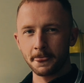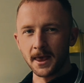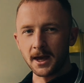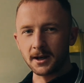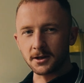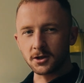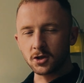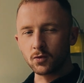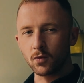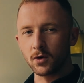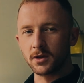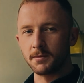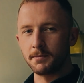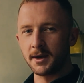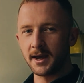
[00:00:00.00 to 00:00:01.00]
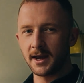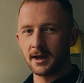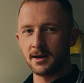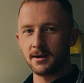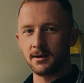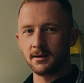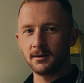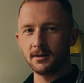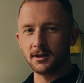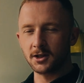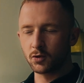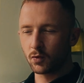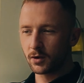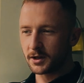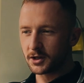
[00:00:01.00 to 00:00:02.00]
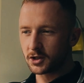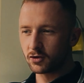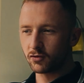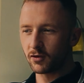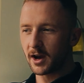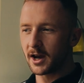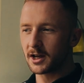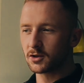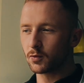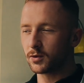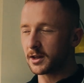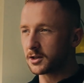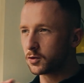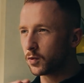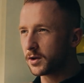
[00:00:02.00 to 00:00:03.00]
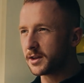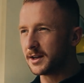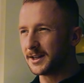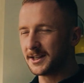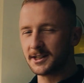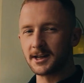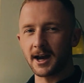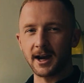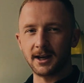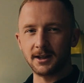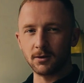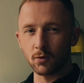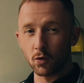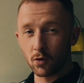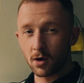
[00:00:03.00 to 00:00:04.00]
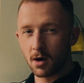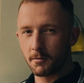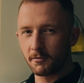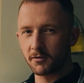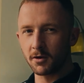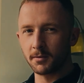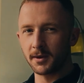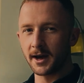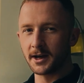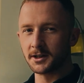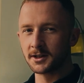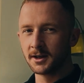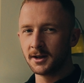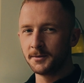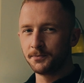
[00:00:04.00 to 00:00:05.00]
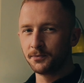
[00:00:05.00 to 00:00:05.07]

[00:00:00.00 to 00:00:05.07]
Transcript: And this is where the pain, this is where the stress, this is where the anxiety will come from, guys,